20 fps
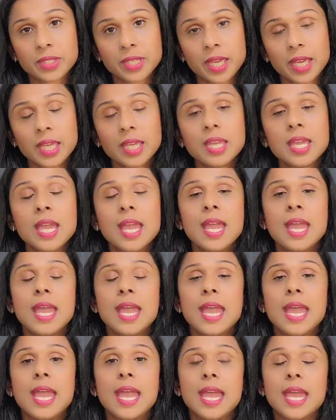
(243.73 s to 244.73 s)
okay?
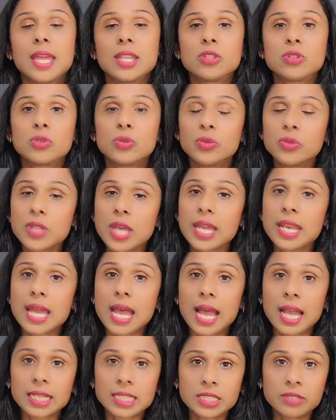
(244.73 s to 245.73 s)
And through that
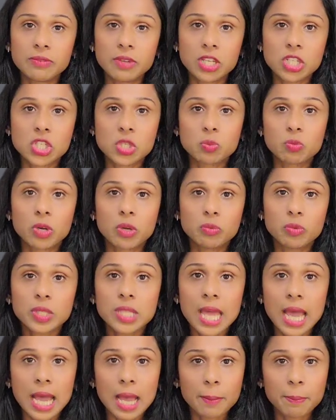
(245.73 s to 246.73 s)
activation, what
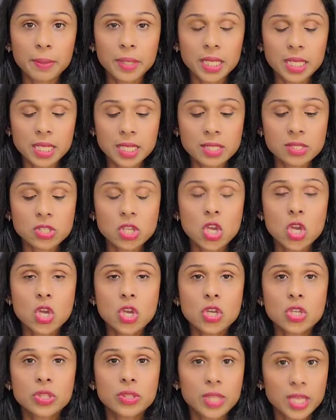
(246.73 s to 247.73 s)
will happen is,
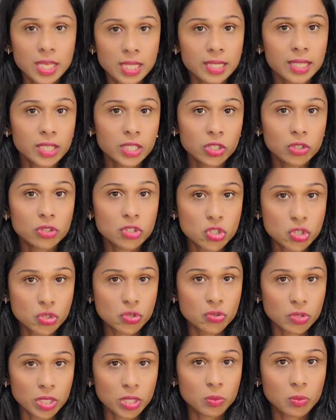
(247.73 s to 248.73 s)
think like your
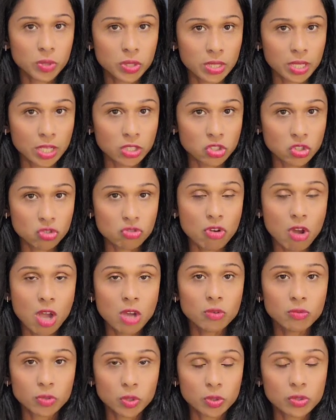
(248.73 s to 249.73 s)
tree with that
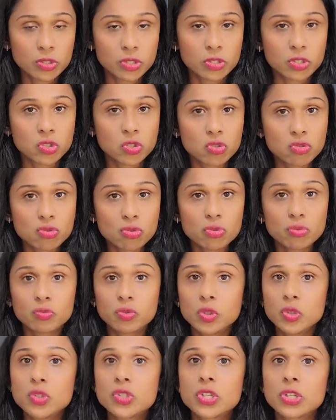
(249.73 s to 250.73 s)
strong roots. The
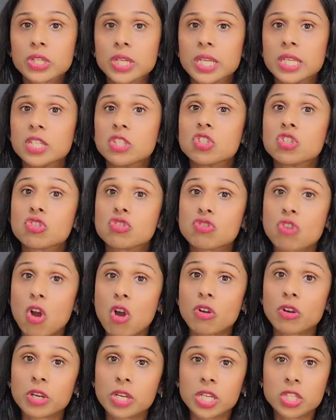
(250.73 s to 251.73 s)
roots are getting
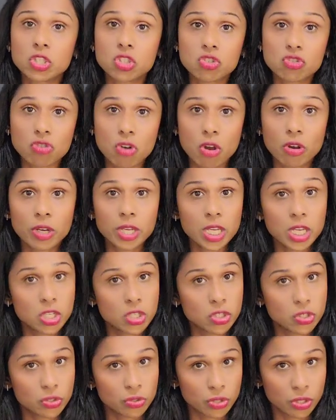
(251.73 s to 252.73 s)
stronger and stronger
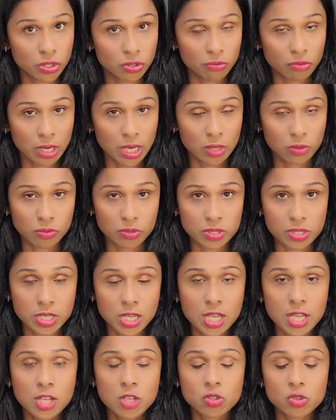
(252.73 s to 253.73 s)
into the ground.
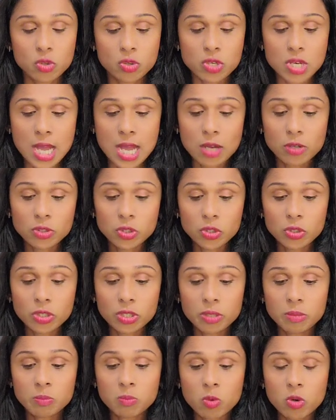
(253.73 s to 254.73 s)
So now
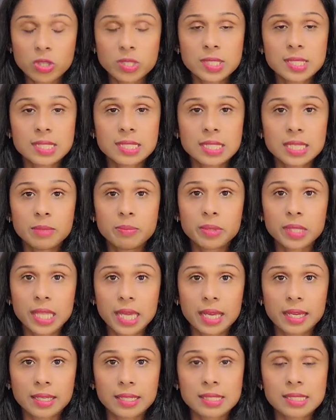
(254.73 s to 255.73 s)
you're more
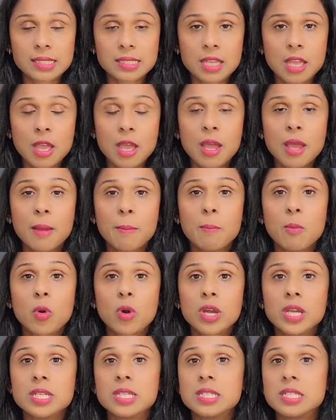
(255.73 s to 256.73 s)
stabilized,
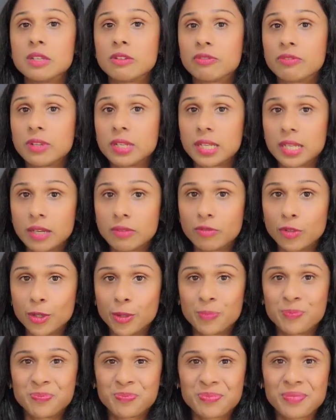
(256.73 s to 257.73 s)
more in a different
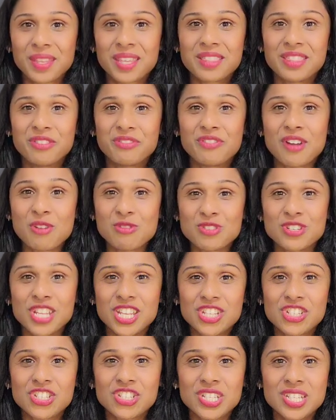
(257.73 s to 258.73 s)
level. The
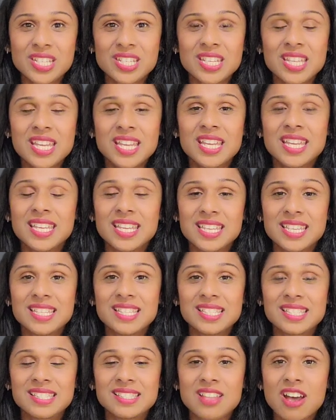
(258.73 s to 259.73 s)
foundation
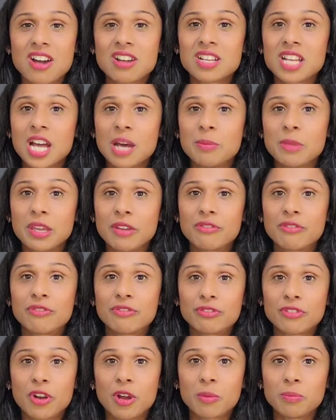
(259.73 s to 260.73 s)
is not coming
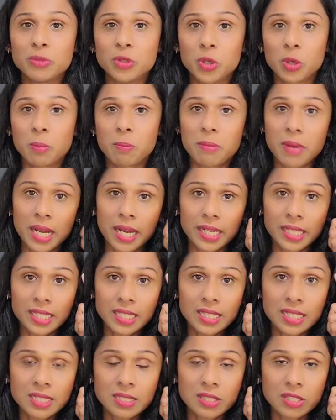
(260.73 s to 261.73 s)
from your
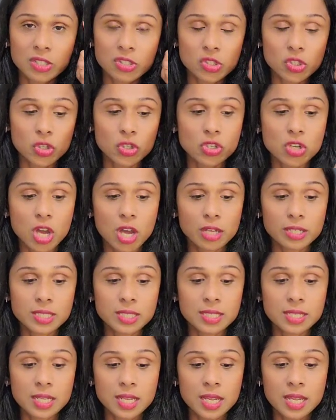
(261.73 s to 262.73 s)
mind, because you're
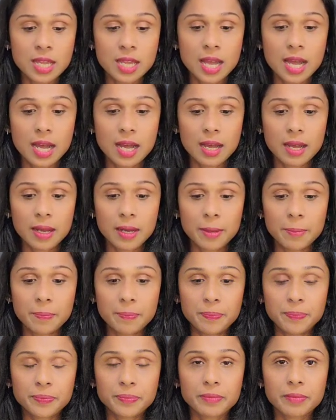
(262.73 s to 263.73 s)
not
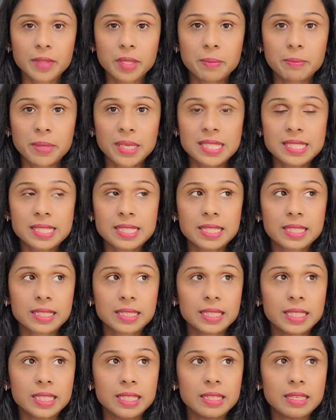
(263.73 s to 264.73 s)

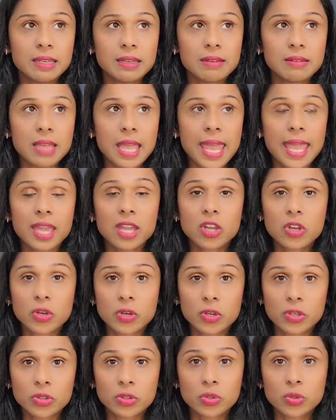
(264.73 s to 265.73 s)
basically
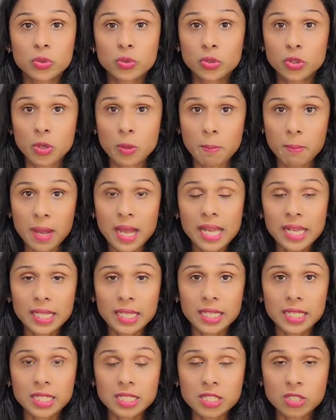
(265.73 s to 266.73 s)
anchored through your
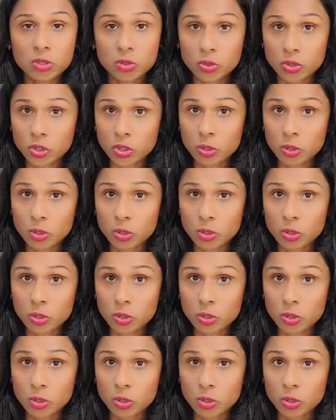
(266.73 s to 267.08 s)
mind,